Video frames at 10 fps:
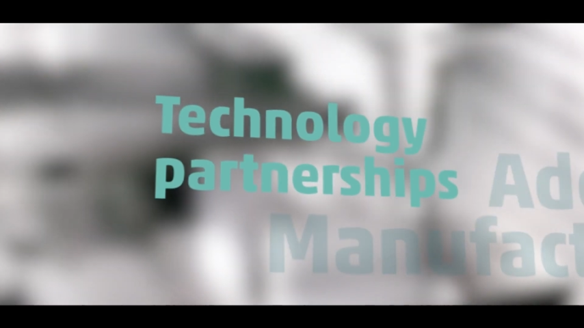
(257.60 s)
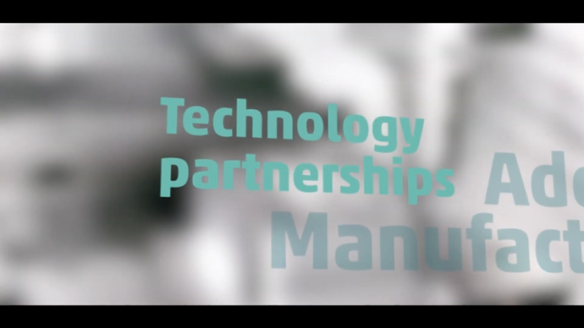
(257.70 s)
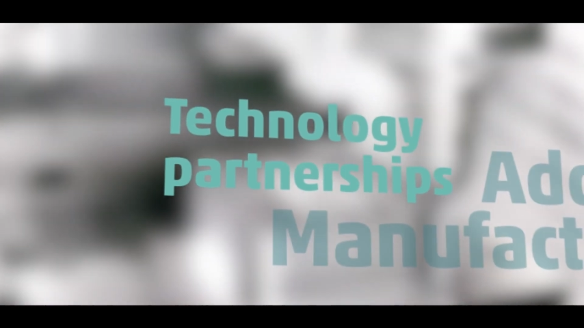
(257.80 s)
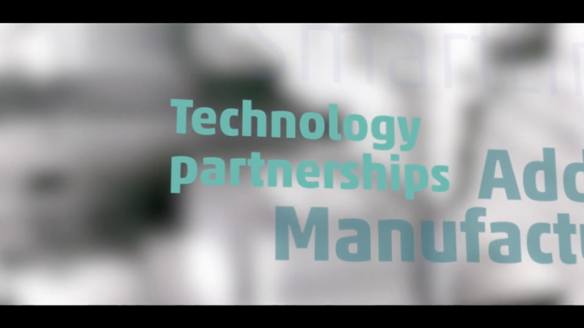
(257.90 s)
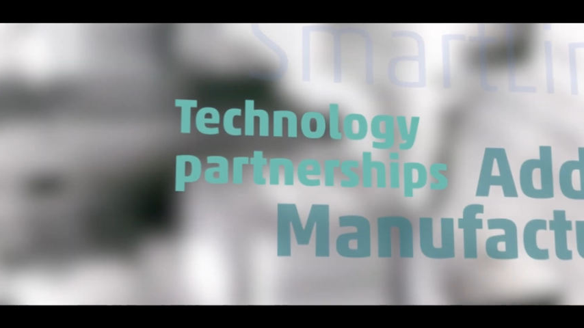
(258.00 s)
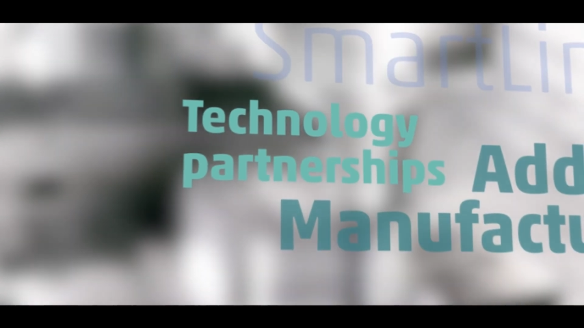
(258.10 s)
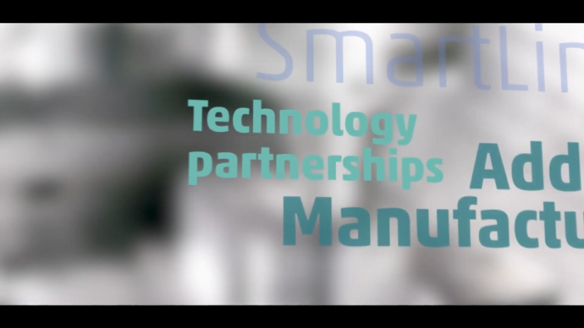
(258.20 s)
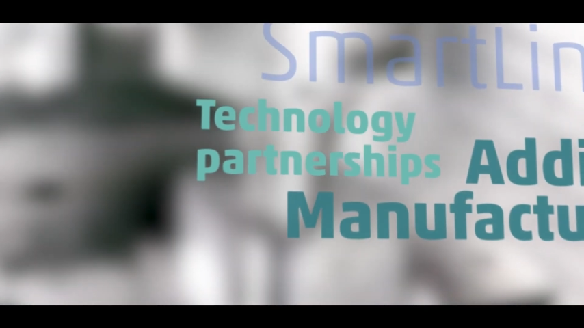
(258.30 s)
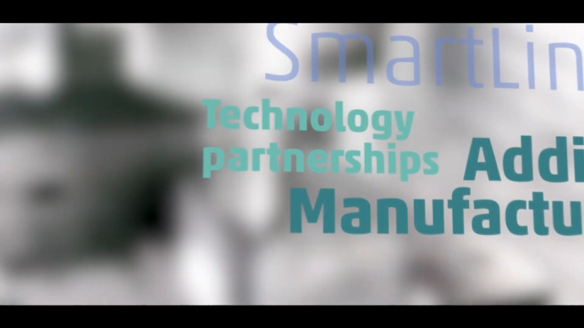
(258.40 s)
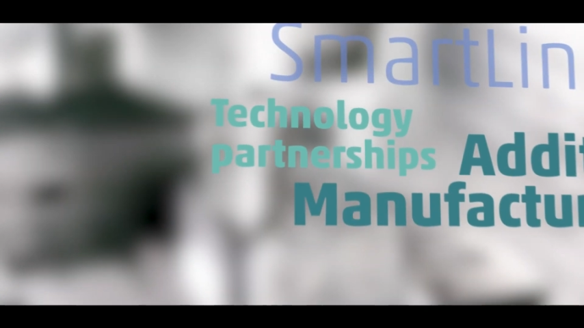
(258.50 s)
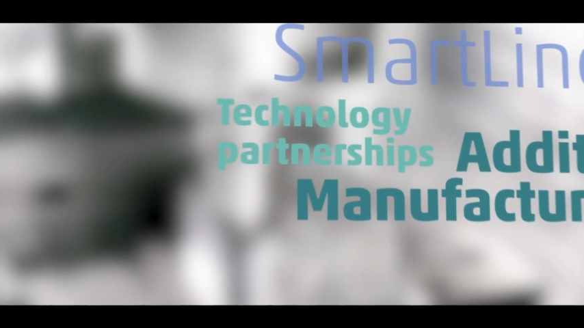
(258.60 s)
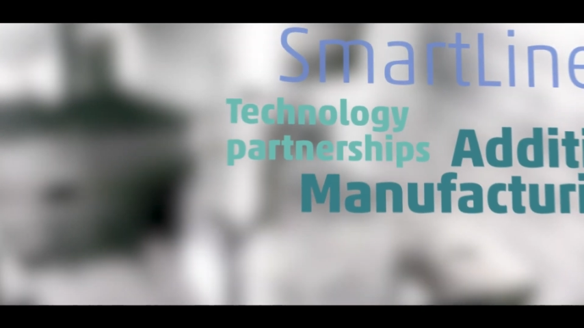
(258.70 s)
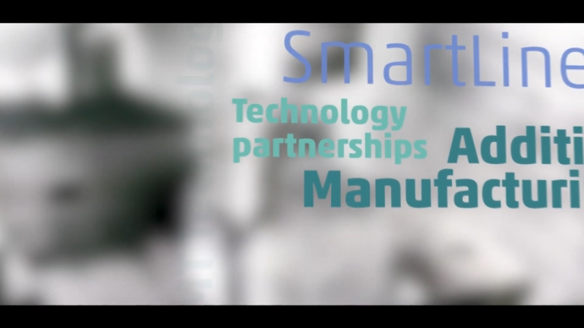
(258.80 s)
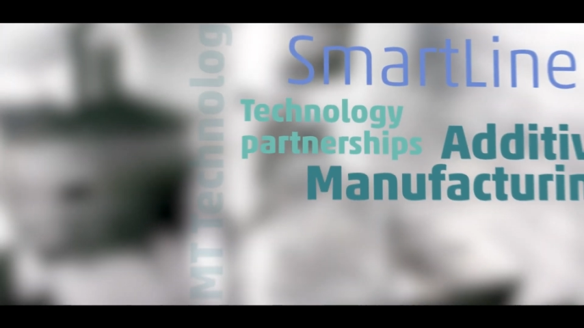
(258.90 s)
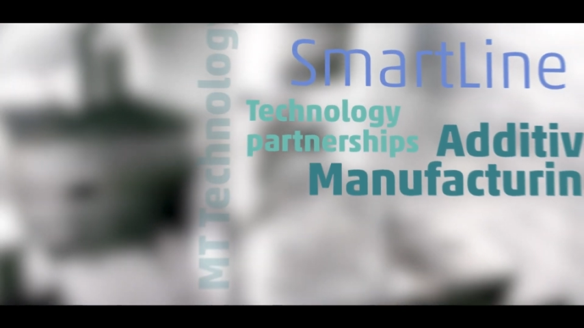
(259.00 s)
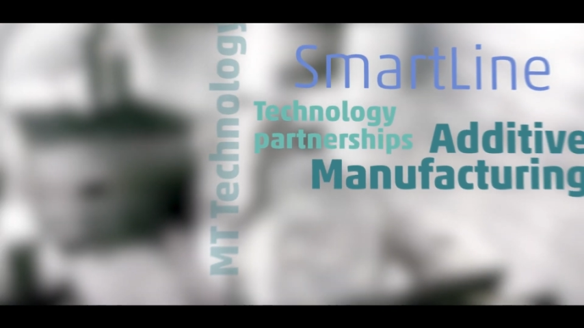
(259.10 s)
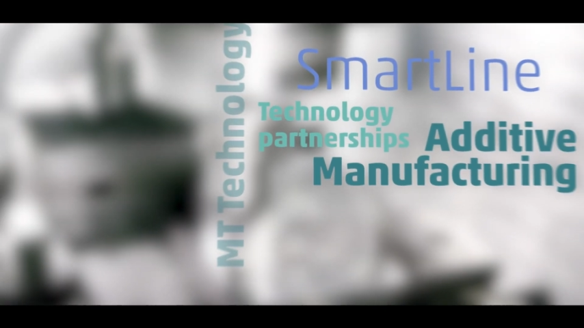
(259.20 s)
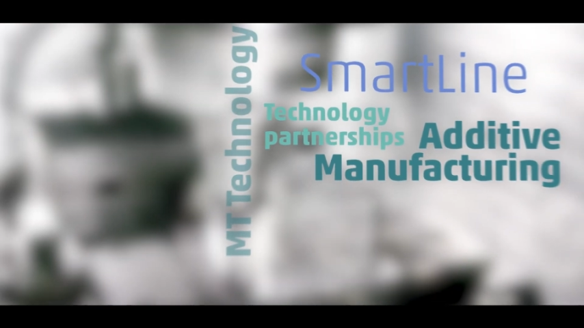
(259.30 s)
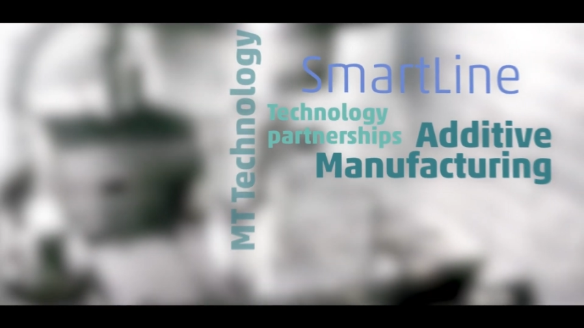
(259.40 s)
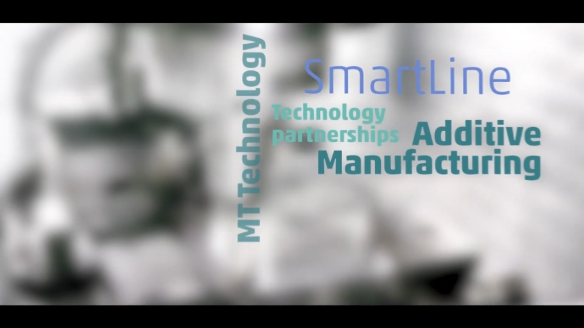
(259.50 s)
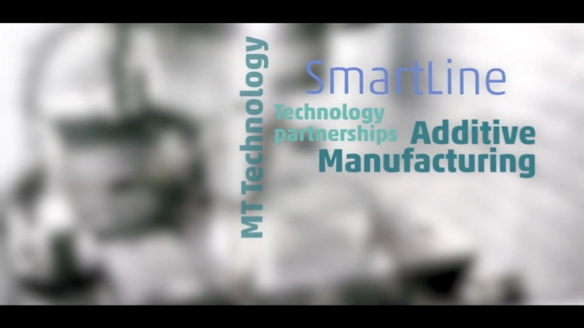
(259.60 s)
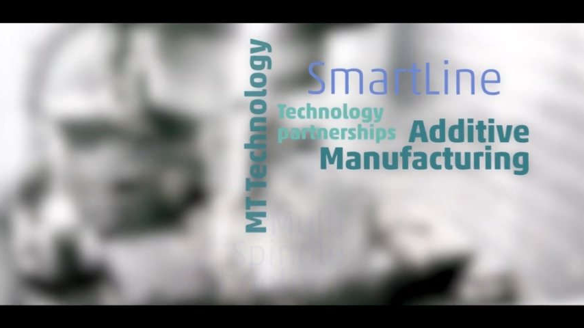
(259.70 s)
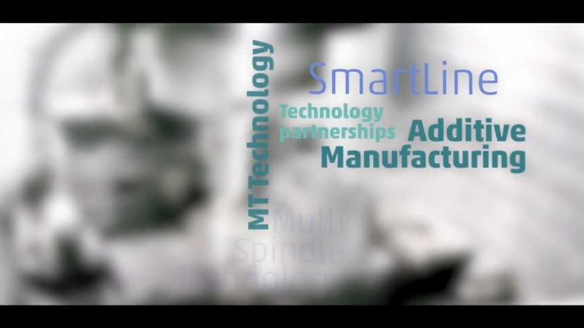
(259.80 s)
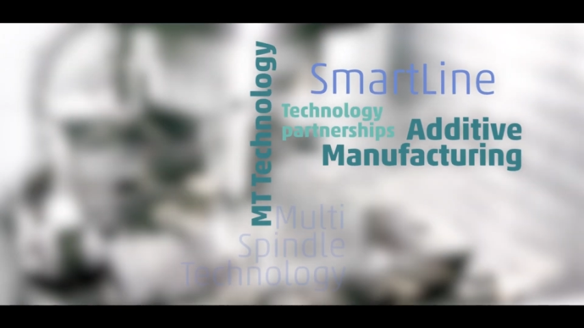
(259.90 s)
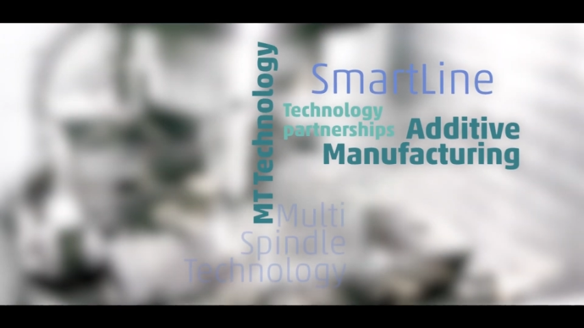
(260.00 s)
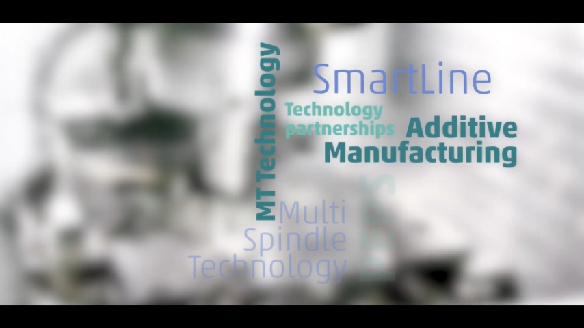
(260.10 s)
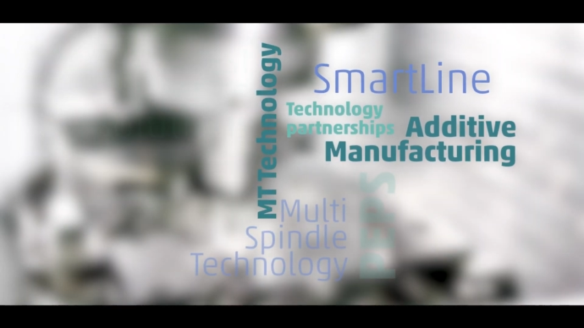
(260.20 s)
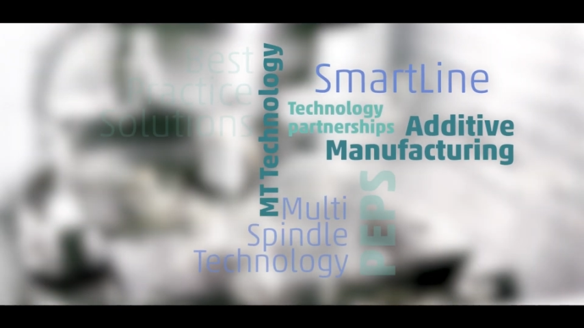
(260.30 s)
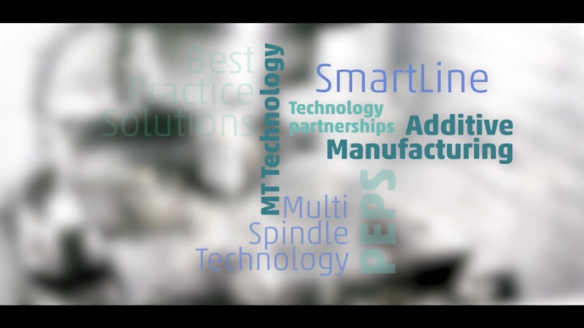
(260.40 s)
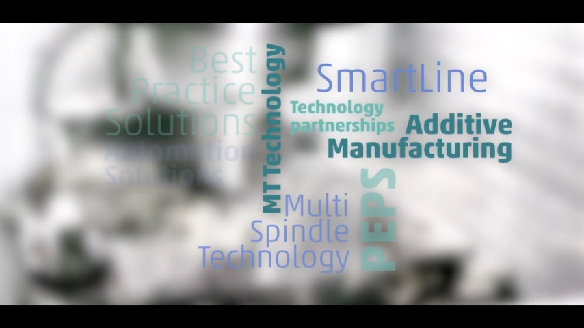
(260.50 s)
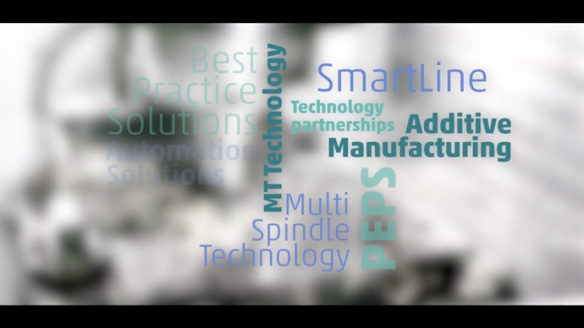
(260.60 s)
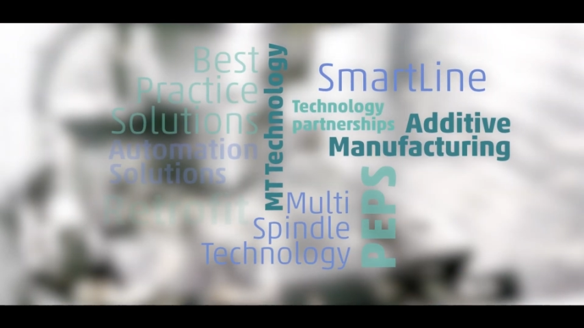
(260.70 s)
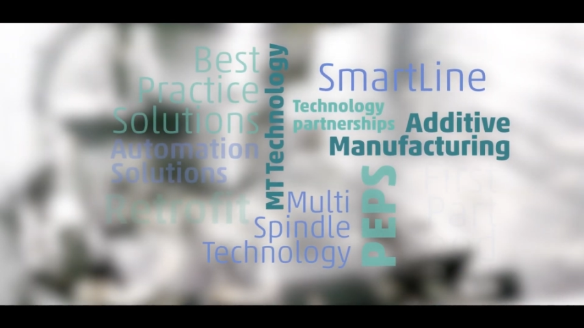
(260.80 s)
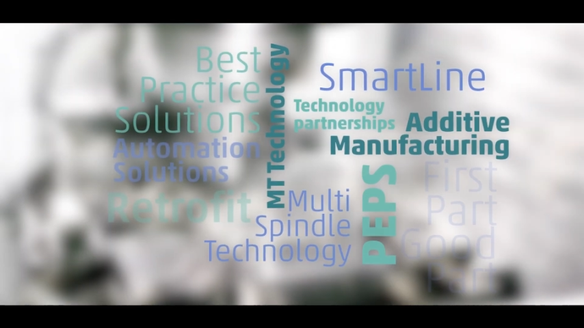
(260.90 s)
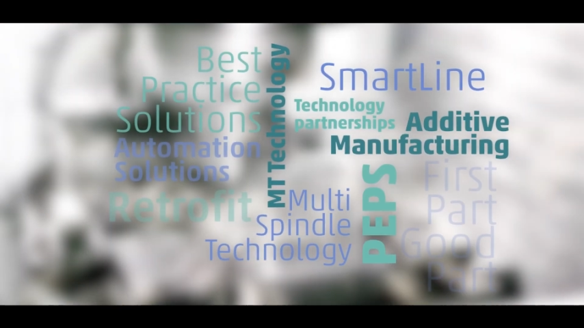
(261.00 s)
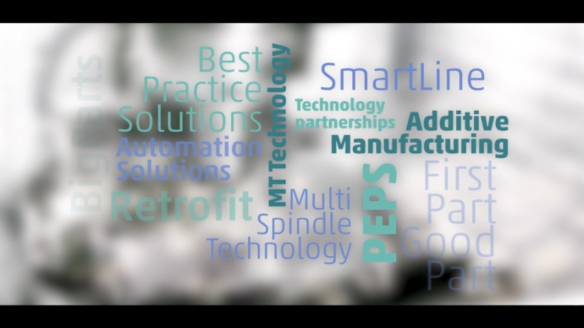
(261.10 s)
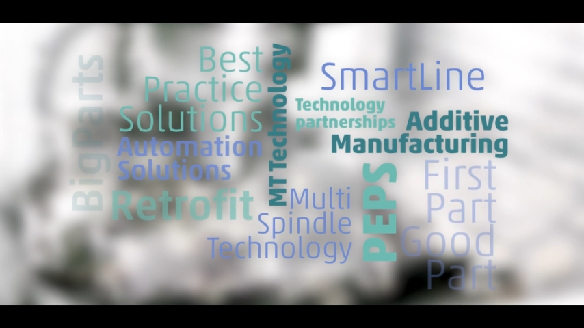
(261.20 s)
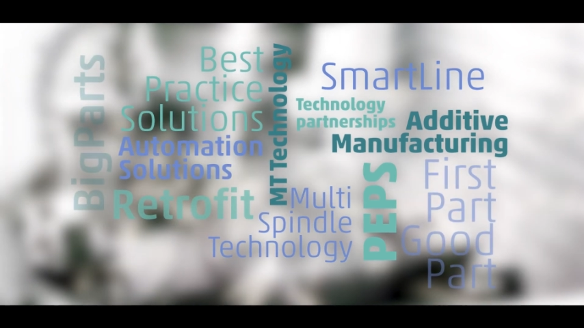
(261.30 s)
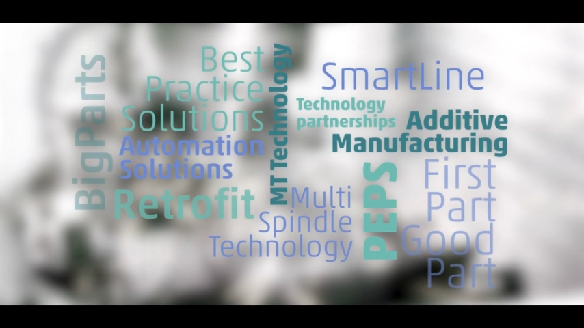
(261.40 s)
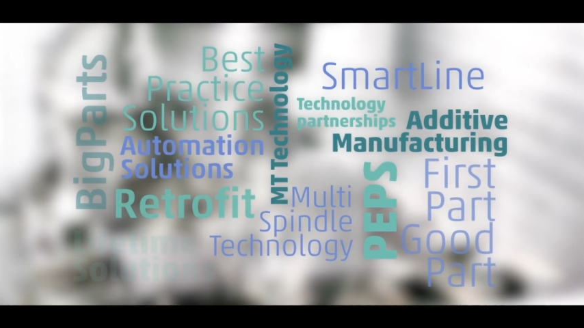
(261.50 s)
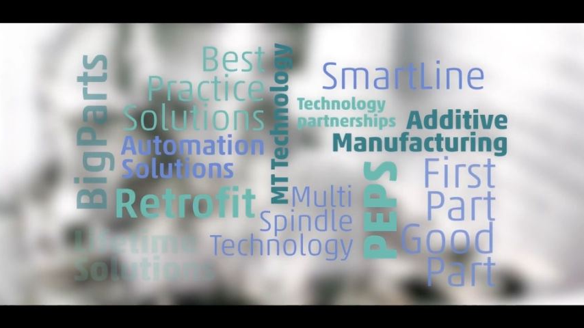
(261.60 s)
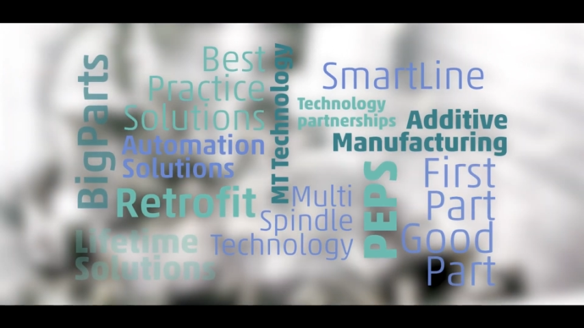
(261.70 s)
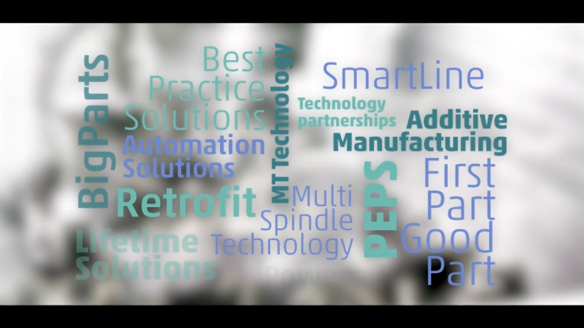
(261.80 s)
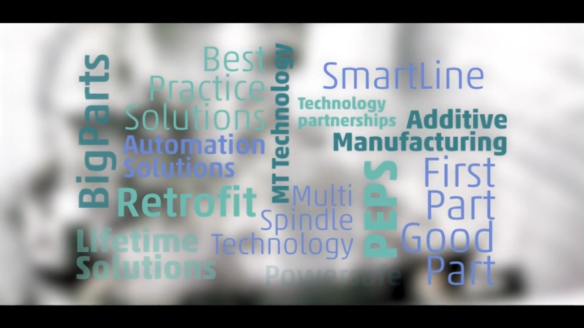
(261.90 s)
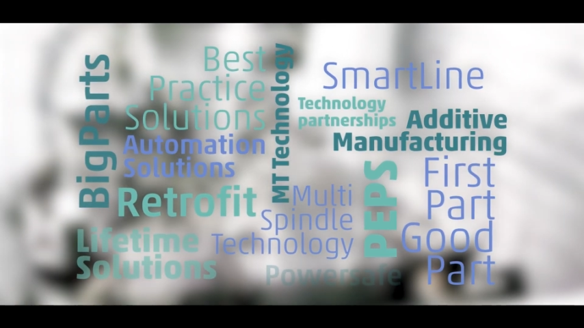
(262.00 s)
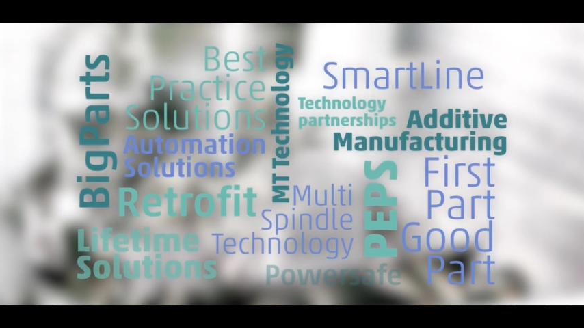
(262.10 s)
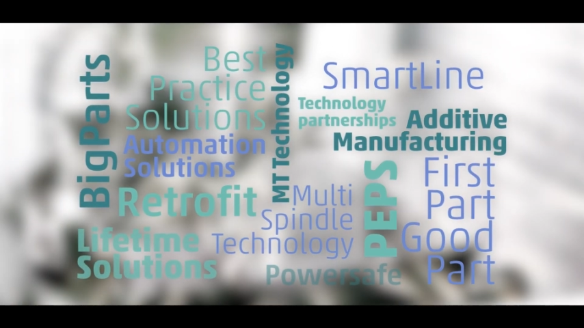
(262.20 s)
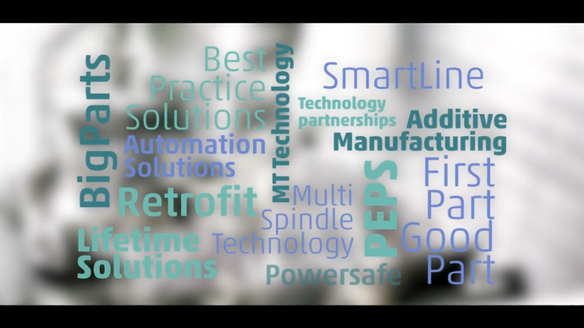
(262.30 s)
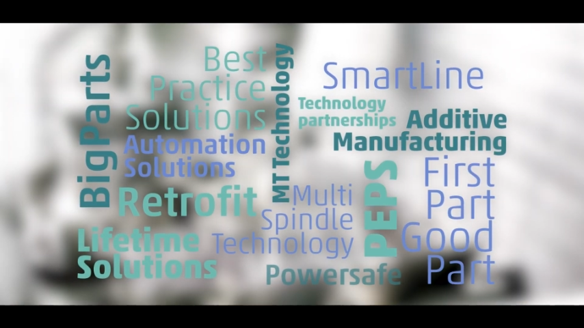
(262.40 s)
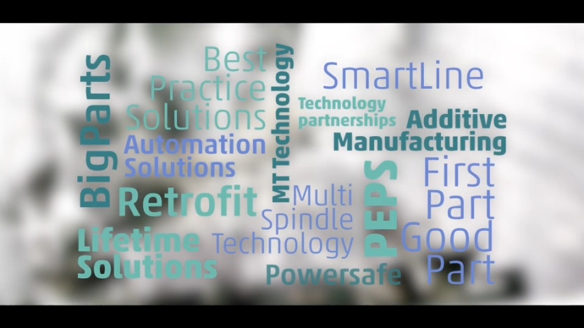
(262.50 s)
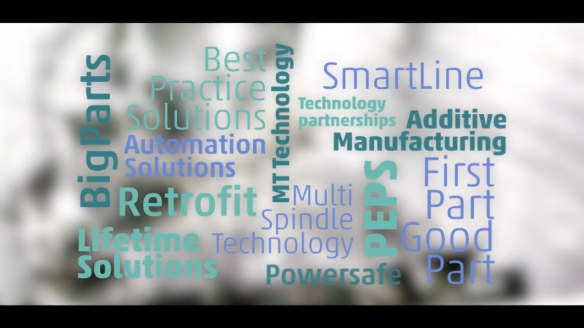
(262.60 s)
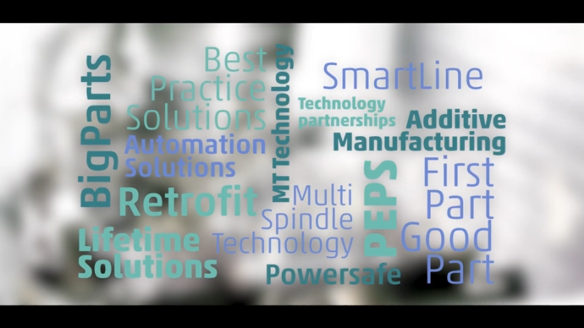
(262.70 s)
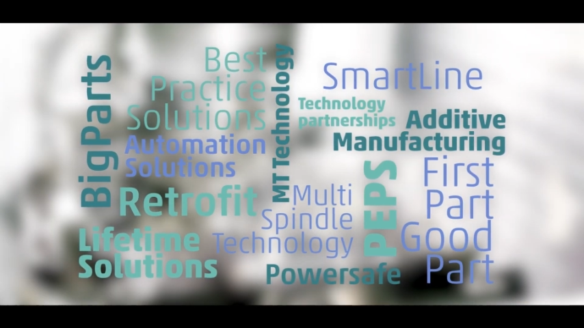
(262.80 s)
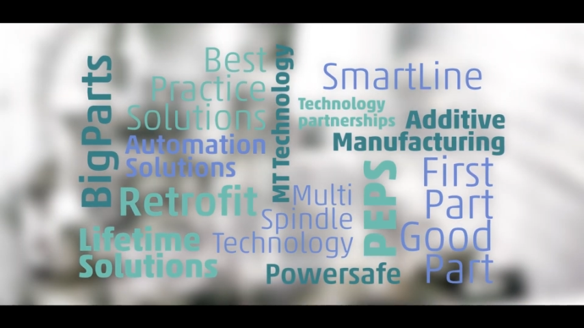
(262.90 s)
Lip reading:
No face is visible, so there are no lips to read.